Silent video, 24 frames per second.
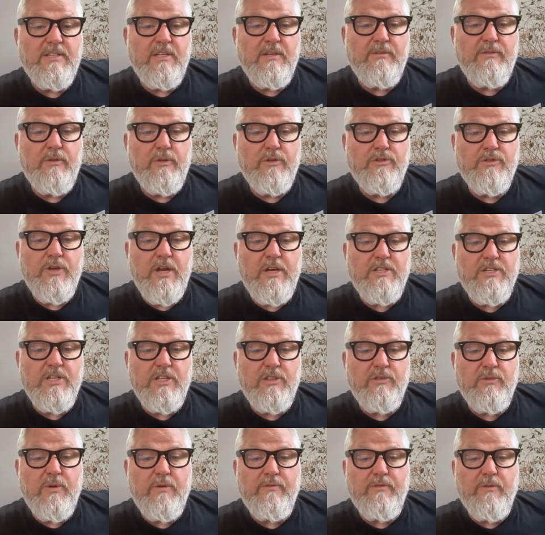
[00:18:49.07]
and the full strategy
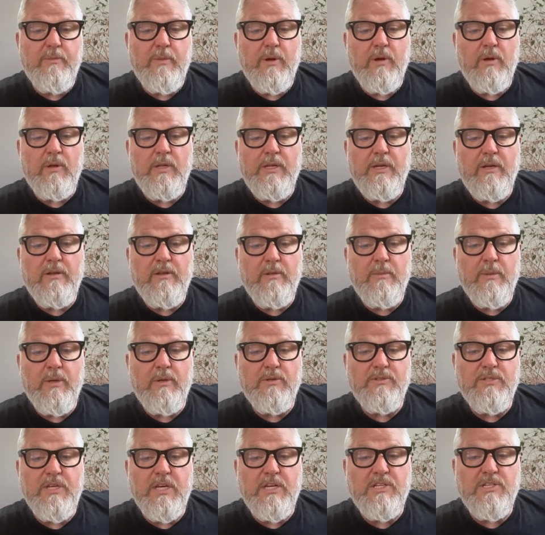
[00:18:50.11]
thread from earlier. The middle
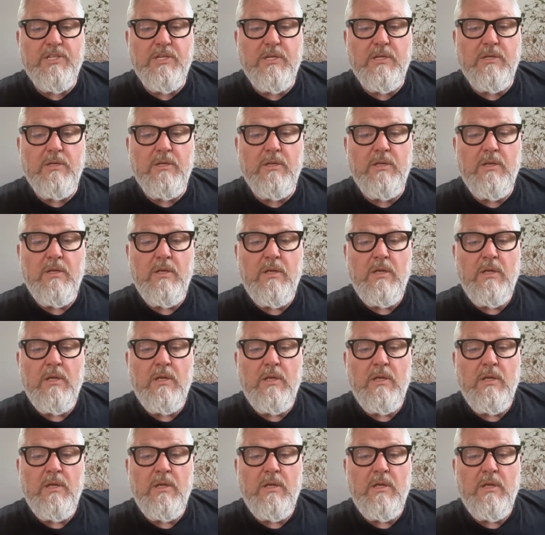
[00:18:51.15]
section